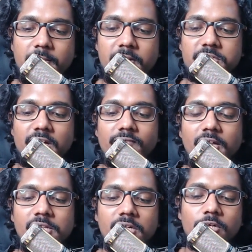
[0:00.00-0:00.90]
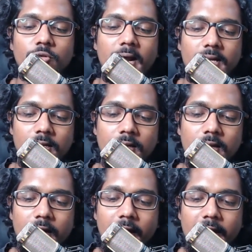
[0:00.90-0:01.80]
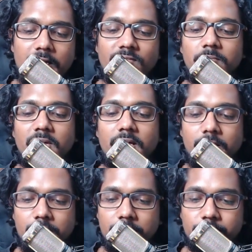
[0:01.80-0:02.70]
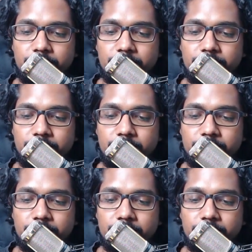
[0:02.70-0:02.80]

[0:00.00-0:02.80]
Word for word: he must advance into battle and even be killed.